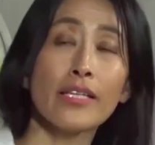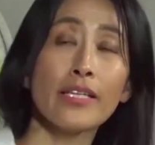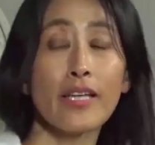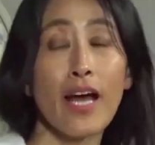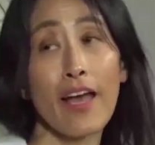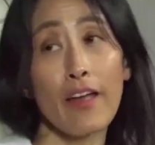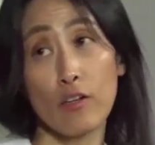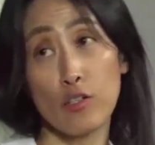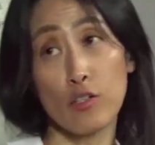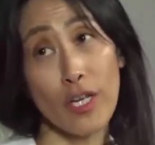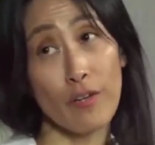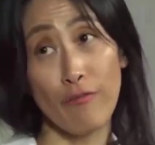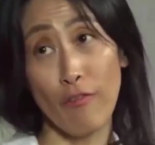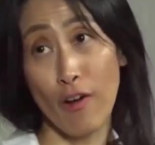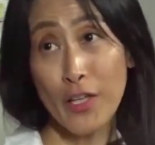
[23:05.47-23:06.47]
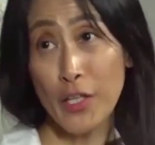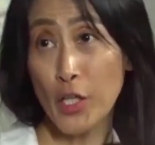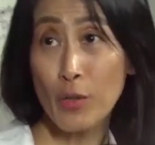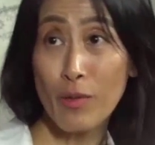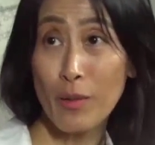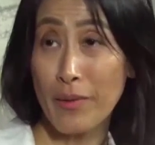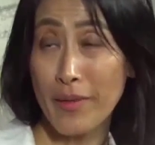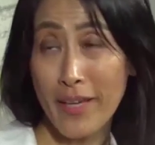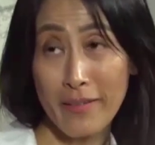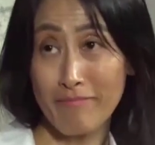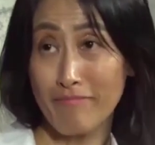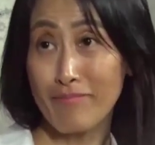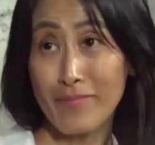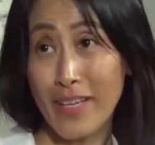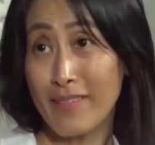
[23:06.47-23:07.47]
entire trade volume, I mean,
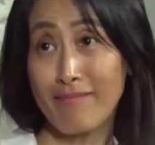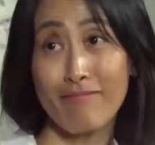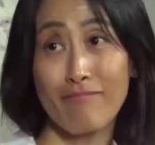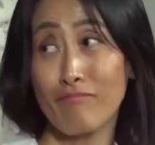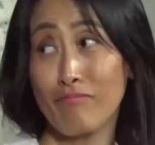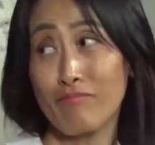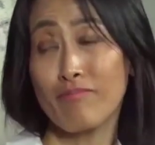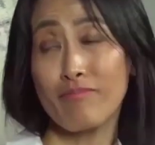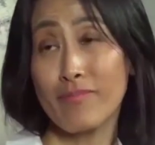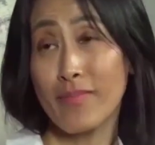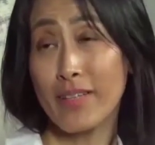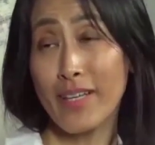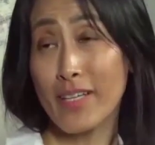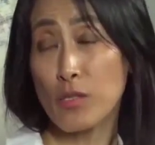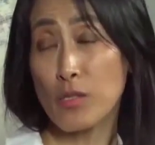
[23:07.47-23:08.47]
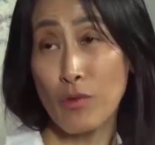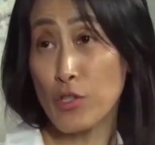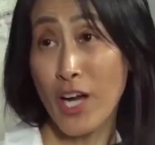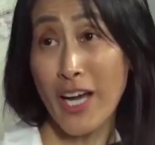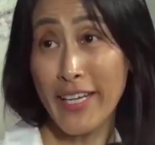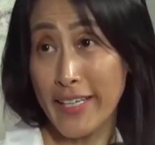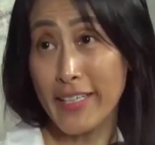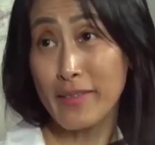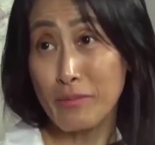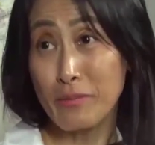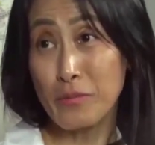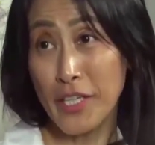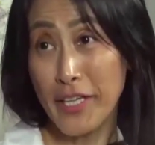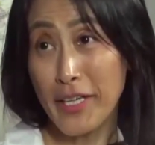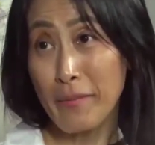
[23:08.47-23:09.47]
that that that that's with China,
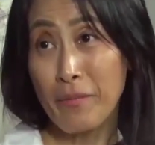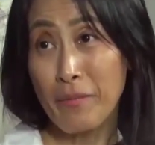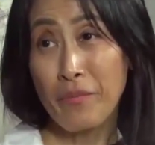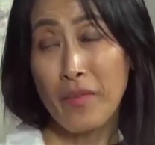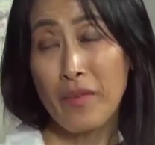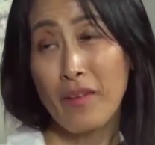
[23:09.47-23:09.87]
right?